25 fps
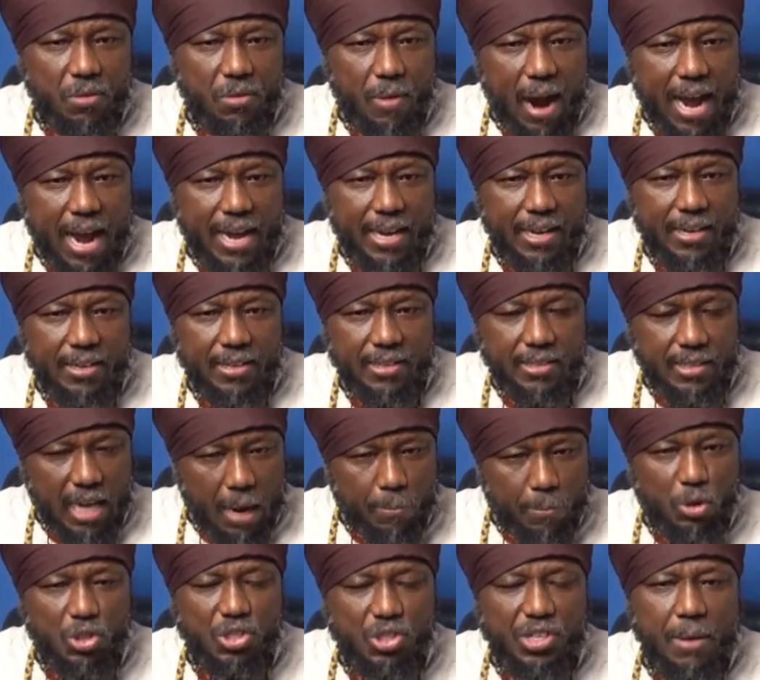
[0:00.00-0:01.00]
Why?
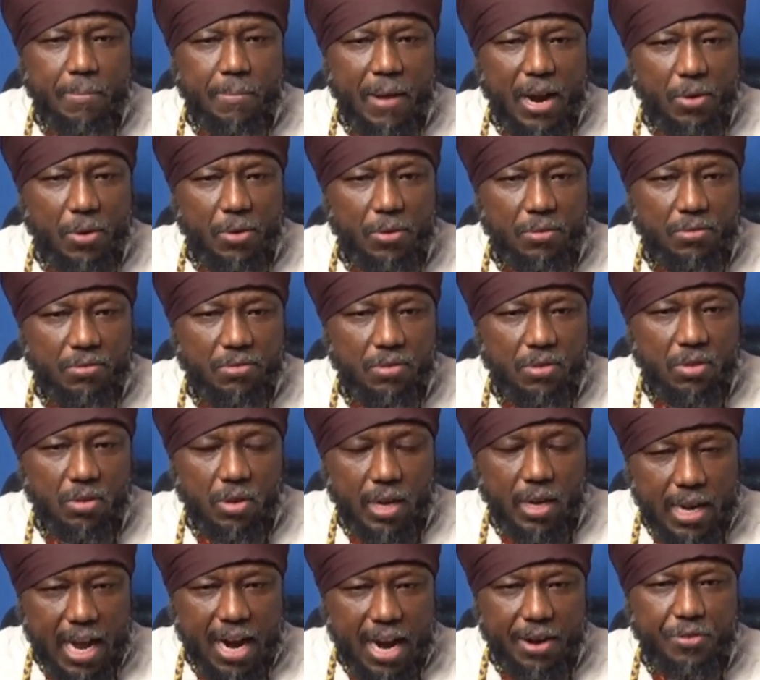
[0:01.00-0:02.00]
Yabo Tremano,
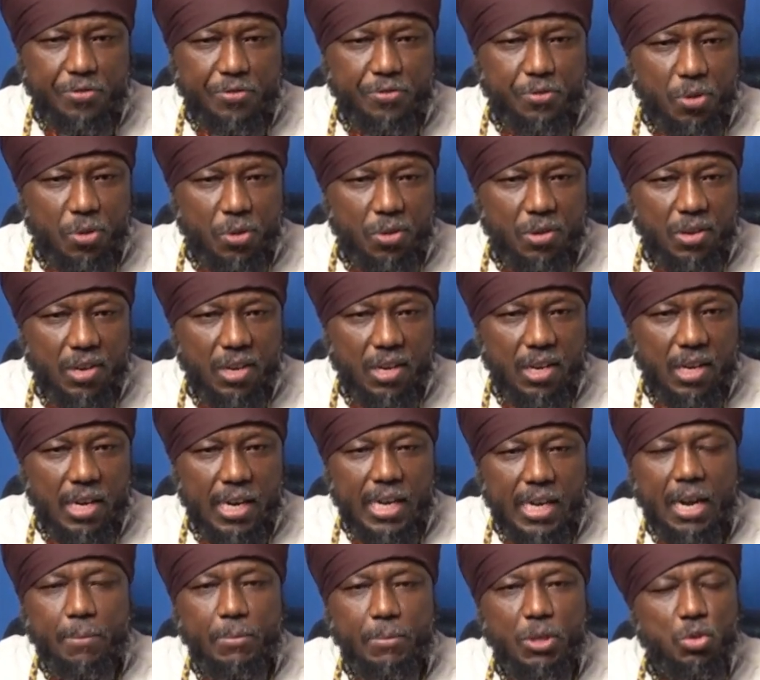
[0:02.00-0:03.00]
where yare for?
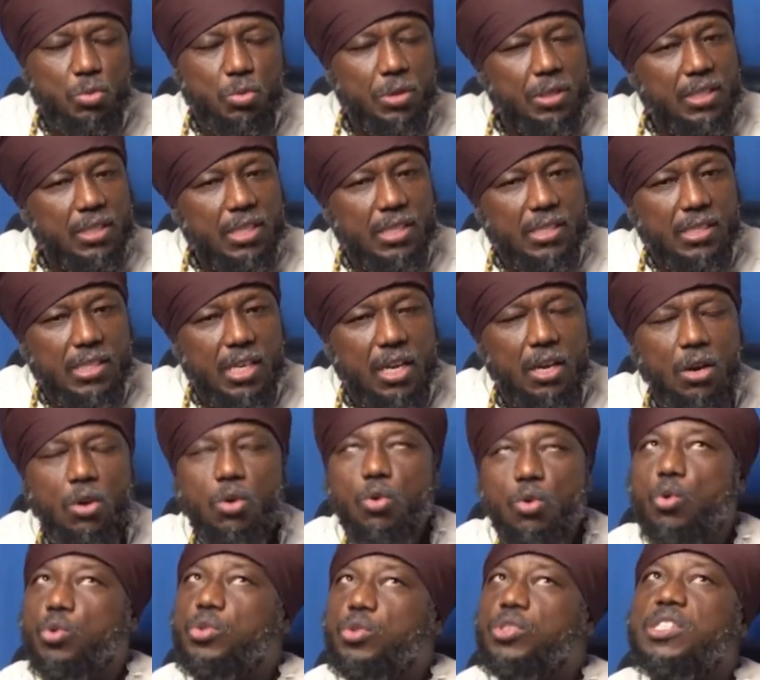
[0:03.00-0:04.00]
And I be tweeted, say,
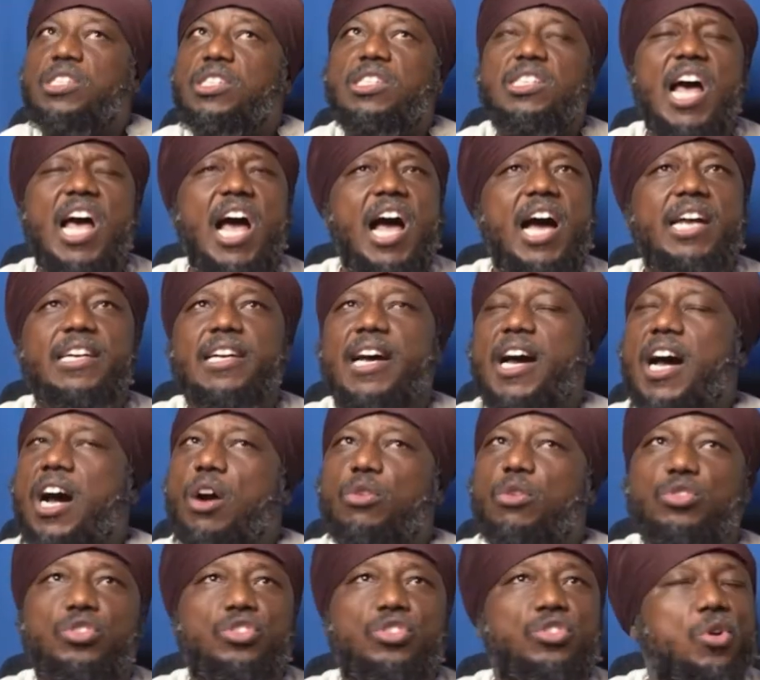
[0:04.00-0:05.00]
oh, sad
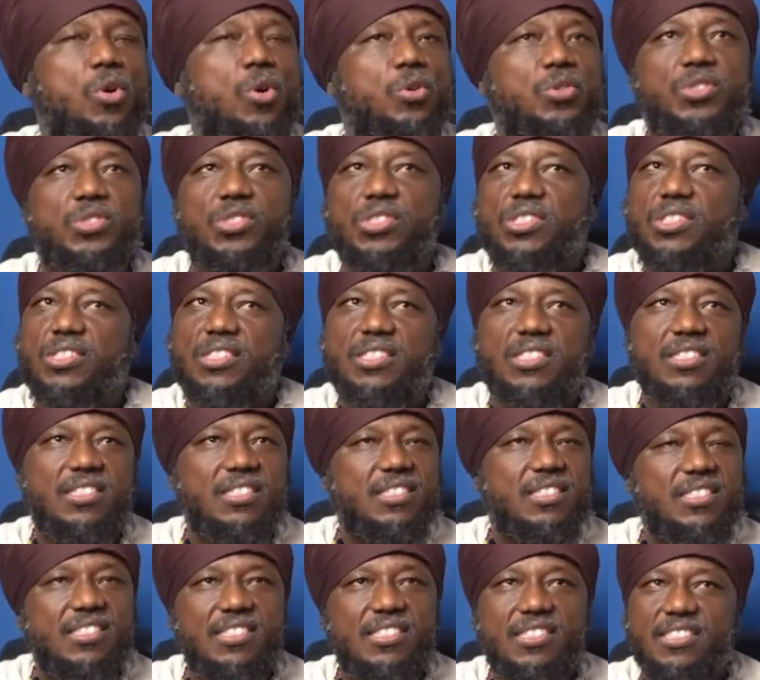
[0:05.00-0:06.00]
how drugs
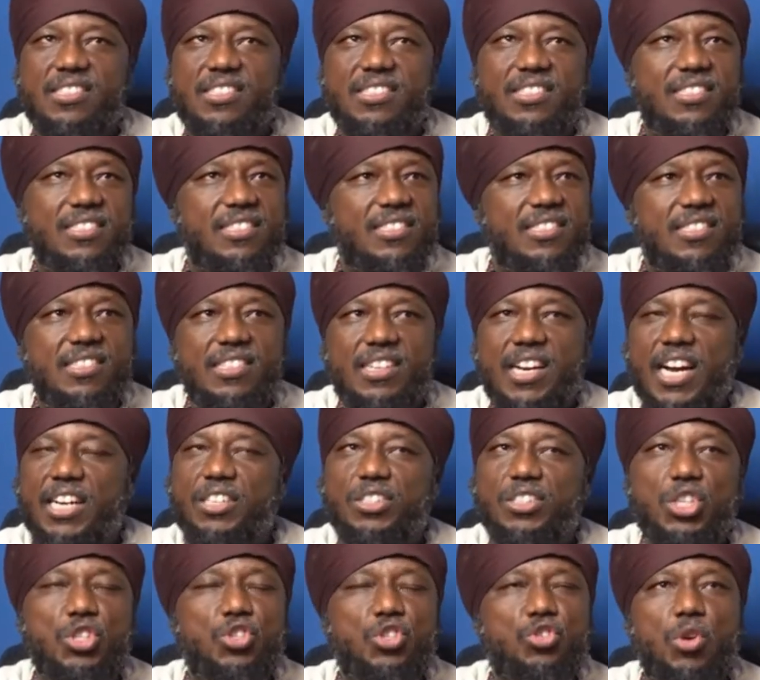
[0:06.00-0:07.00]

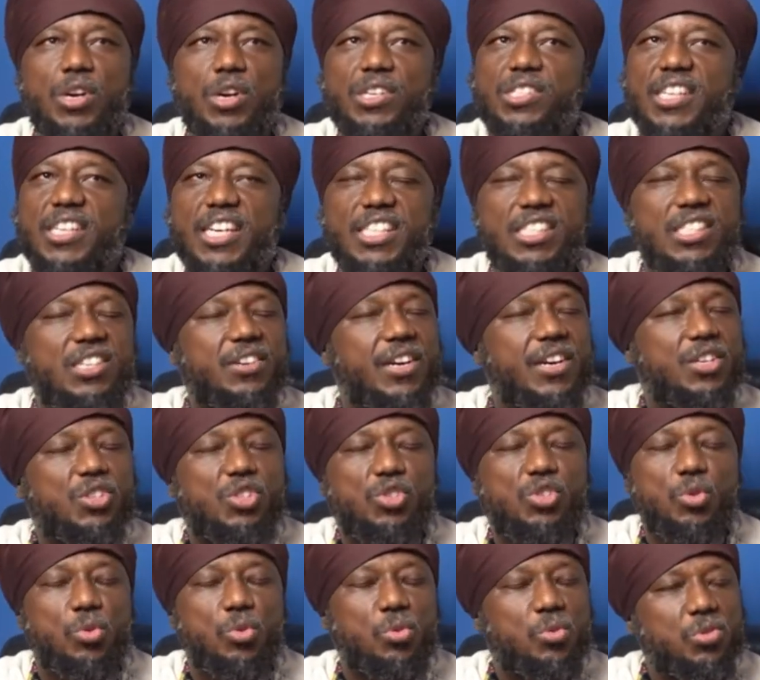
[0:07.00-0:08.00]
can destroy such great
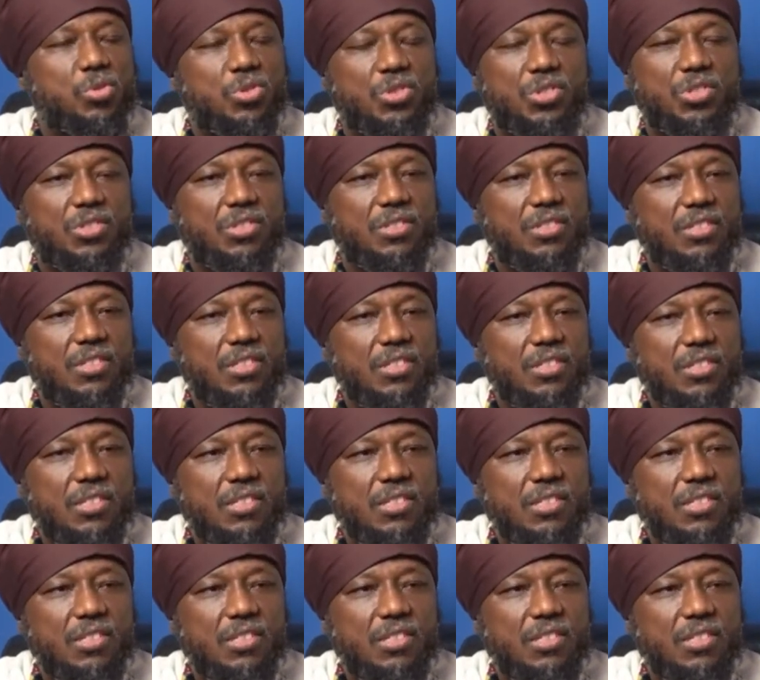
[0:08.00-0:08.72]
souls.